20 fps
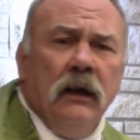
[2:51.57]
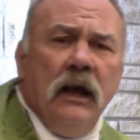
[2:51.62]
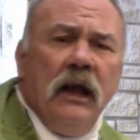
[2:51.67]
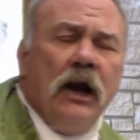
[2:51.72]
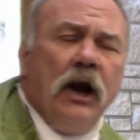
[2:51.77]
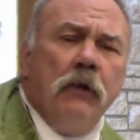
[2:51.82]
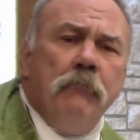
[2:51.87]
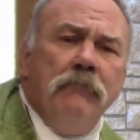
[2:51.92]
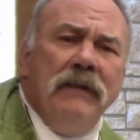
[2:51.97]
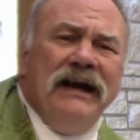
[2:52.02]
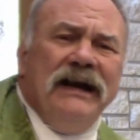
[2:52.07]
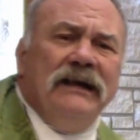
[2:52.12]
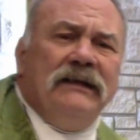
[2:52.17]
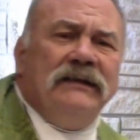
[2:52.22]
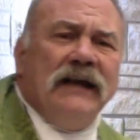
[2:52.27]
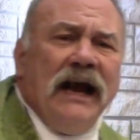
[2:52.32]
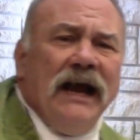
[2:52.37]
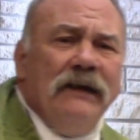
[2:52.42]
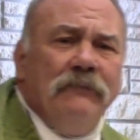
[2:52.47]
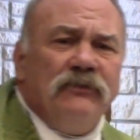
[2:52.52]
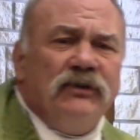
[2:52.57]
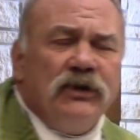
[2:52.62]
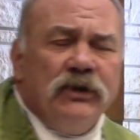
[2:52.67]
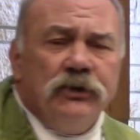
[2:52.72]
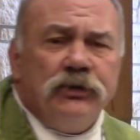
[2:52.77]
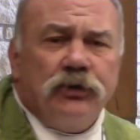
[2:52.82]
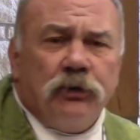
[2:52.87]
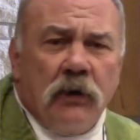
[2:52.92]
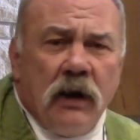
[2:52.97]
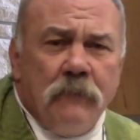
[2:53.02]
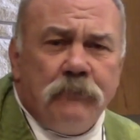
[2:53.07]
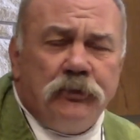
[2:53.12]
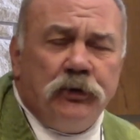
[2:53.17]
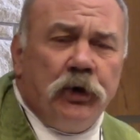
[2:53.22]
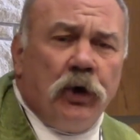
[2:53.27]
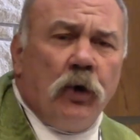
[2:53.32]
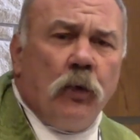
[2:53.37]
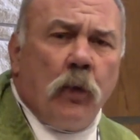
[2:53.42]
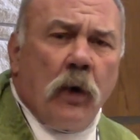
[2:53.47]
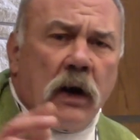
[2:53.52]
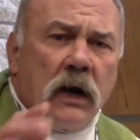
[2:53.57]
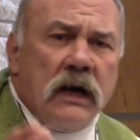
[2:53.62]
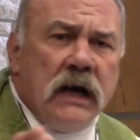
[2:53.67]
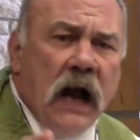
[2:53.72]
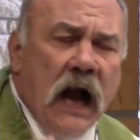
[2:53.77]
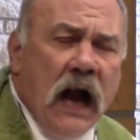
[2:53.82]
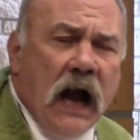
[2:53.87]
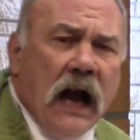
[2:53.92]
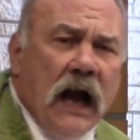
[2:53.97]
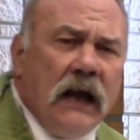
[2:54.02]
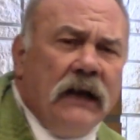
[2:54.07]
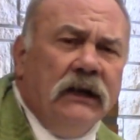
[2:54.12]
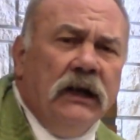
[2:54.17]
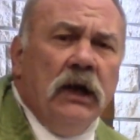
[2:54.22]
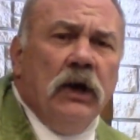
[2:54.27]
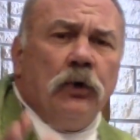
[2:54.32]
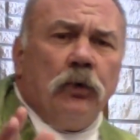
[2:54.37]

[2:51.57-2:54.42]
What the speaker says: There are many times in Scripture where God